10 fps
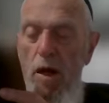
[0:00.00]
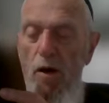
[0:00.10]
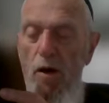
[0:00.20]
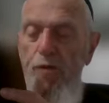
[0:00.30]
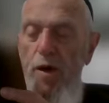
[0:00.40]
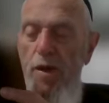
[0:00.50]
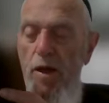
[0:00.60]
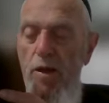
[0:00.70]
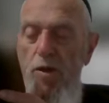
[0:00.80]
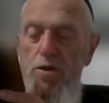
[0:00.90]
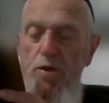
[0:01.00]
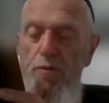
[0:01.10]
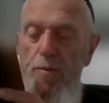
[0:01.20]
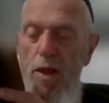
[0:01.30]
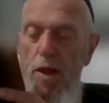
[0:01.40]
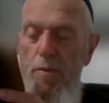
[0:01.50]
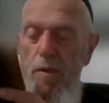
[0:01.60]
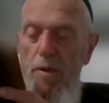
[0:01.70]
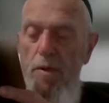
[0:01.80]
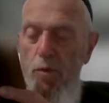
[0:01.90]
our father, and those of Bilam,
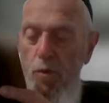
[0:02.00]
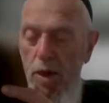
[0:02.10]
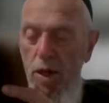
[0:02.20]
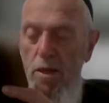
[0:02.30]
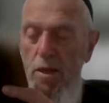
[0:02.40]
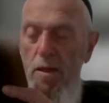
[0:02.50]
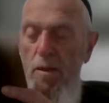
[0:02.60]
the wicked?